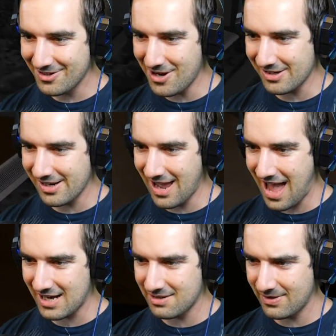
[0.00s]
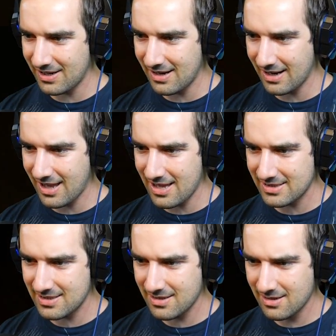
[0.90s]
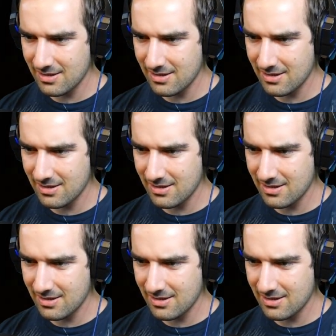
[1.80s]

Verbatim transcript: They're not going to activate it, I guess.